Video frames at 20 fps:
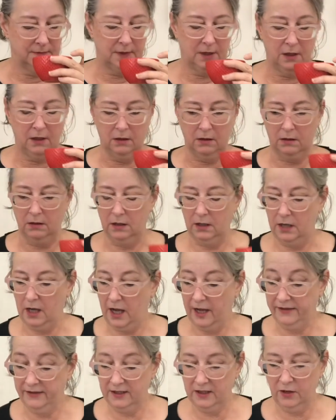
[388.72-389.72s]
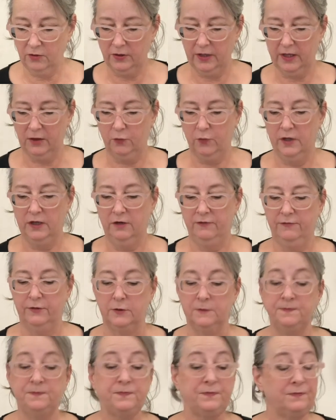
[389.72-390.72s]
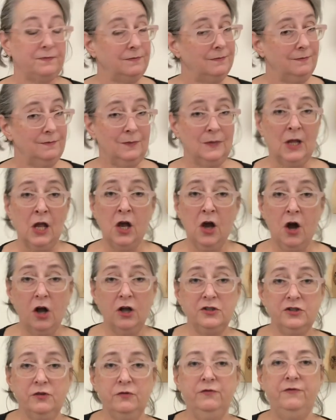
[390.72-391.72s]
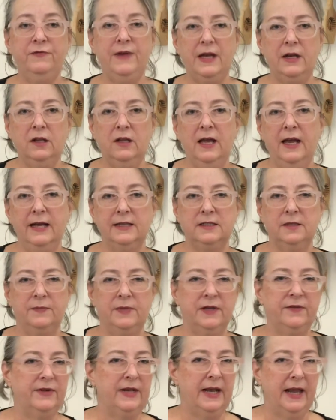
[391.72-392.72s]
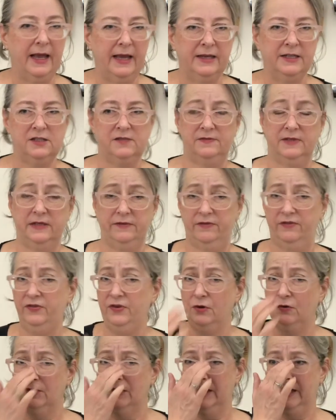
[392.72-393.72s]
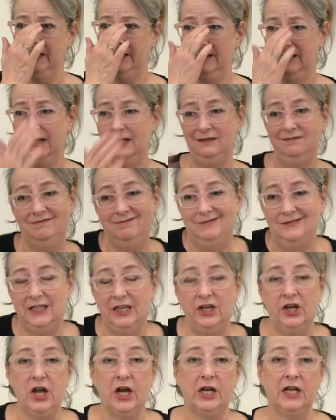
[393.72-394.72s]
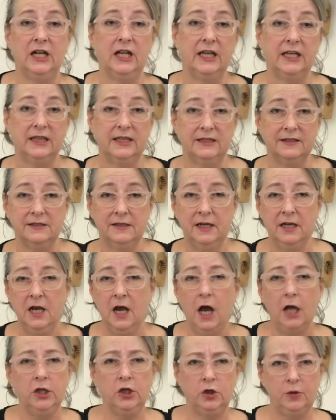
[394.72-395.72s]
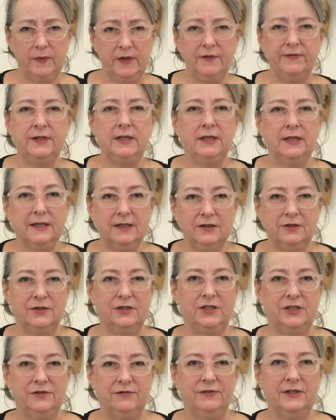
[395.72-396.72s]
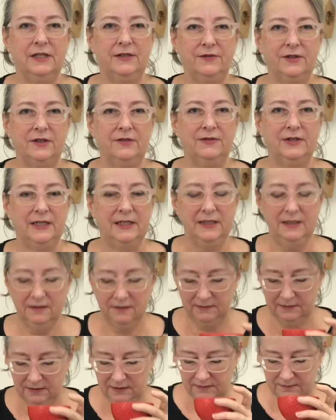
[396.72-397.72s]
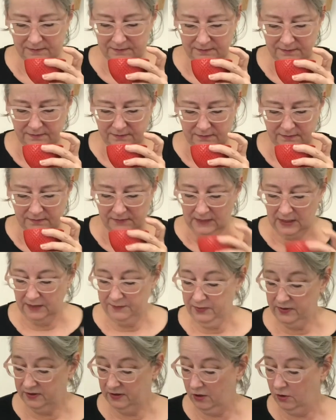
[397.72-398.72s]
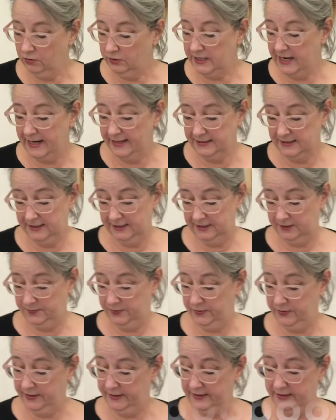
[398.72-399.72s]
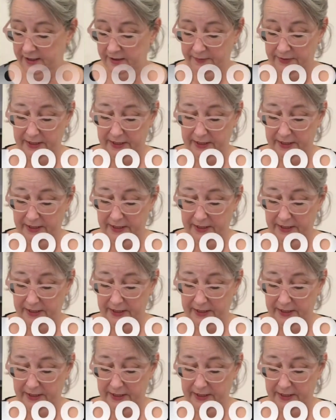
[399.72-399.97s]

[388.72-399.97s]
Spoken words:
I think go together wonderful. Also, fennel has a bit of an anise flavor. If you don't like that, then you're not gonna like this. A little bit of a licorice flavor, right? I'm putting the whole dang teaspoon in there